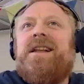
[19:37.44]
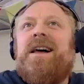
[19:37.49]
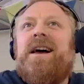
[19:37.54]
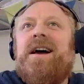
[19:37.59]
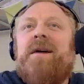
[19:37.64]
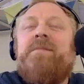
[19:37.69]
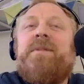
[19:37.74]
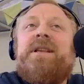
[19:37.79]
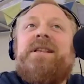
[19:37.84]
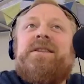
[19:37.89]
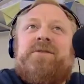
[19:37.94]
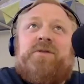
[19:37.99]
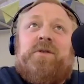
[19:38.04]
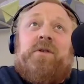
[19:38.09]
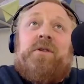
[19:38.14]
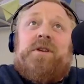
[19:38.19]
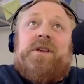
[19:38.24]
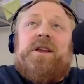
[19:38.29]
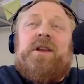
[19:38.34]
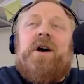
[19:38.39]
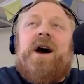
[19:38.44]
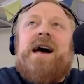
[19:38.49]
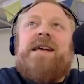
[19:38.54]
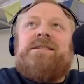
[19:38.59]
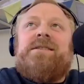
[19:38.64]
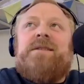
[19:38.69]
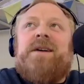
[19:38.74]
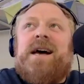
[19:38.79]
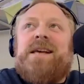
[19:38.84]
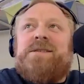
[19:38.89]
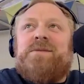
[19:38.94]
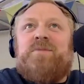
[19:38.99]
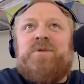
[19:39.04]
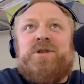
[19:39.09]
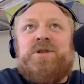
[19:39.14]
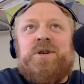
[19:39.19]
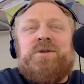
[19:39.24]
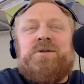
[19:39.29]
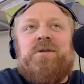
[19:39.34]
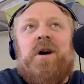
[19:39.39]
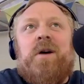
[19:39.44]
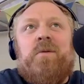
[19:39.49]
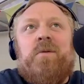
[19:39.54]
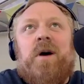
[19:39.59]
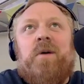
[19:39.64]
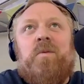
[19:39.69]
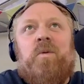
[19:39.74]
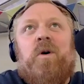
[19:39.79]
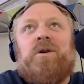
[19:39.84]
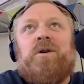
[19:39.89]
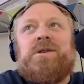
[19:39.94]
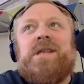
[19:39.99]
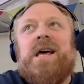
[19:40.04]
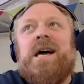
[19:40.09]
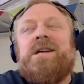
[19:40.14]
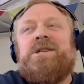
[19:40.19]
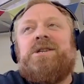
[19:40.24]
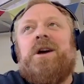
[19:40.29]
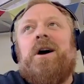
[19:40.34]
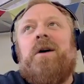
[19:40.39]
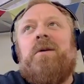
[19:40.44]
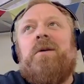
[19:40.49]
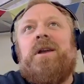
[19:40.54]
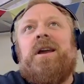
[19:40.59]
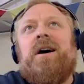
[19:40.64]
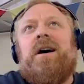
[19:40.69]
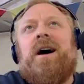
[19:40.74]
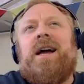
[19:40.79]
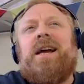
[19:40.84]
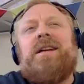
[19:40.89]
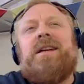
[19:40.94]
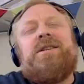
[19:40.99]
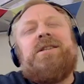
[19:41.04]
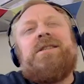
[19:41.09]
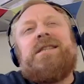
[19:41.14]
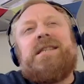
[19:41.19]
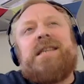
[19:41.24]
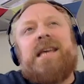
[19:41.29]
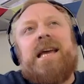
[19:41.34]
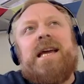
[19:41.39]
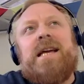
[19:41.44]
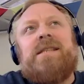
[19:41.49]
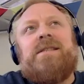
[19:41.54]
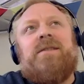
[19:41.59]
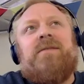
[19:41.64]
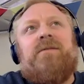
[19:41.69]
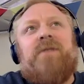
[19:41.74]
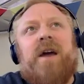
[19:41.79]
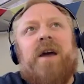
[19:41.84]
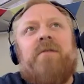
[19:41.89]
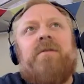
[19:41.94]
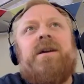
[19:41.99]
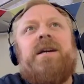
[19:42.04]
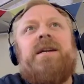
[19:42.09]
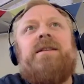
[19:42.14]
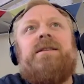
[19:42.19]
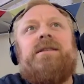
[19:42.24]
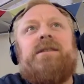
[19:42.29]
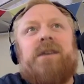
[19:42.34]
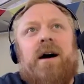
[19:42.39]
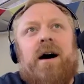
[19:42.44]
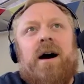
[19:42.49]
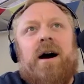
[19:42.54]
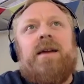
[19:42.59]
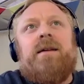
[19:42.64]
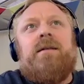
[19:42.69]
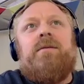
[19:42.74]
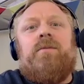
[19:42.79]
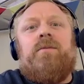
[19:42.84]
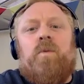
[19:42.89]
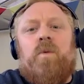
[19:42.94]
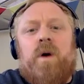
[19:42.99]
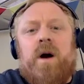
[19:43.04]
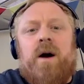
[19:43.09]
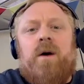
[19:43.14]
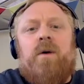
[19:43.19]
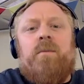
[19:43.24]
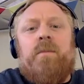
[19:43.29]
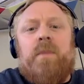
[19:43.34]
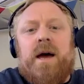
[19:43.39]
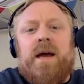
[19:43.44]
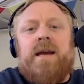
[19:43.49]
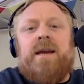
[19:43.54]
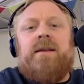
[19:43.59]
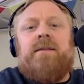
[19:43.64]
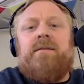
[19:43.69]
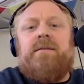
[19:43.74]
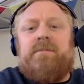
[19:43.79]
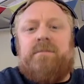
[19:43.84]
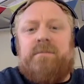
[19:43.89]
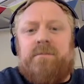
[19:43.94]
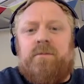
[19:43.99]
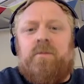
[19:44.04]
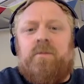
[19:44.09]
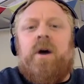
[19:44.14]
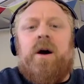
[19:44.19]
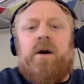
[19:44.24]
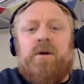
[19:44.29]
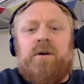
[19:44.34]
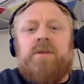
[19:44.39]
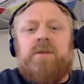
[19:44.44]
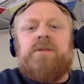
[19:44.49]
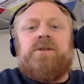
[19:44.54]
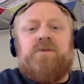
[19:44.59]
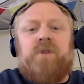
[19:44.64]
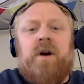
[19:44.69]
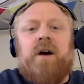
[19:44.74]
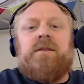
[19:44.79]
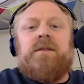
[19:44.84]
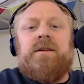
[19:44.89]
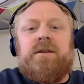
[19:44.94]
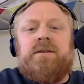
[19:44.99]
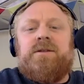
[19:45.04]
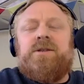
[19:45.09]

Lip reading: like, I mean, so, as a producer, I watched that show, and I can just see it's a very tight, well-made, well-constructed